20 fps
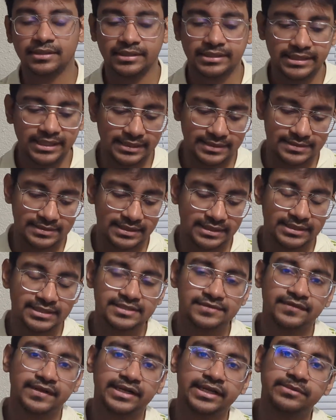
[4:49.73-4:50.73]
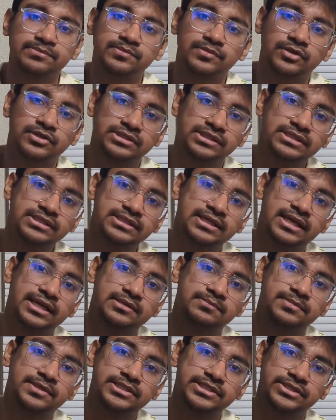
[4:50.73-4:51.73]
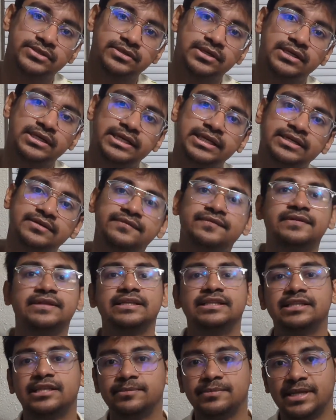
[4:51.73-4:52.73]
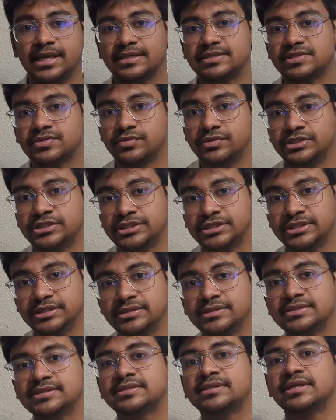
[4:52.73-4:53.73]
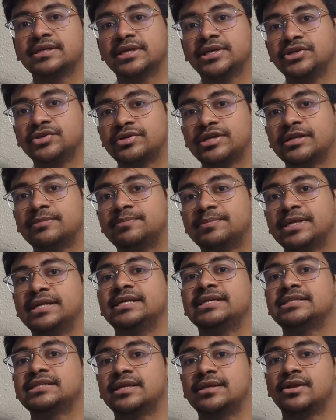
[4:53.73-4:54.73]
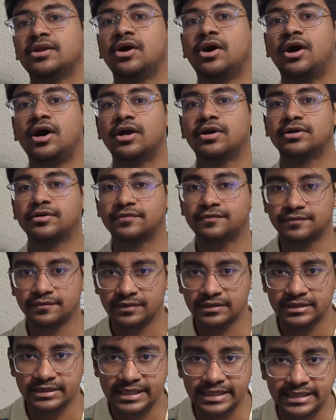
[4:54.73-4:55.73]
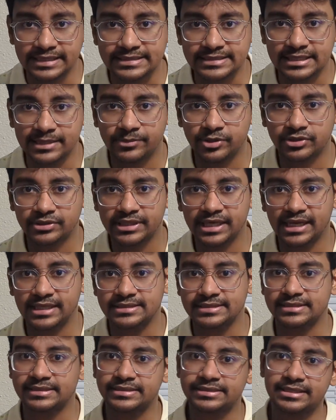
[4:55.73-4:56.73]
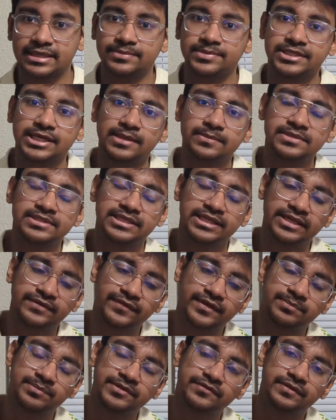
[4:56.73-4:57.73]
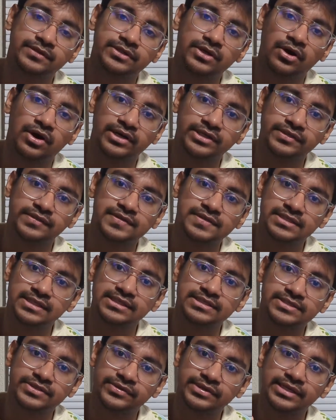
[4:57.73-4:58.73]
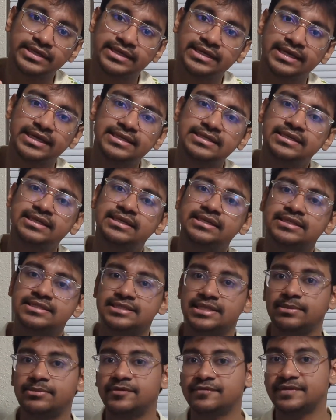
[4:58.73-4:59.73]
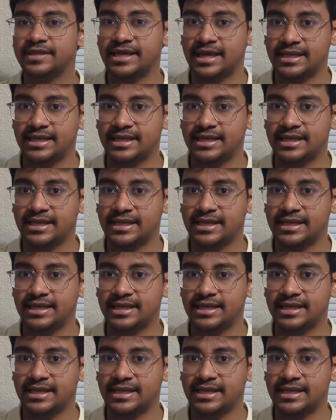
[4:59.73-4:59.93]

Yes, it is very important, and particularly in fill in the blanks questions, you can predict a lot of things about the answers. Sometimes even before the audio starts, you can get some of the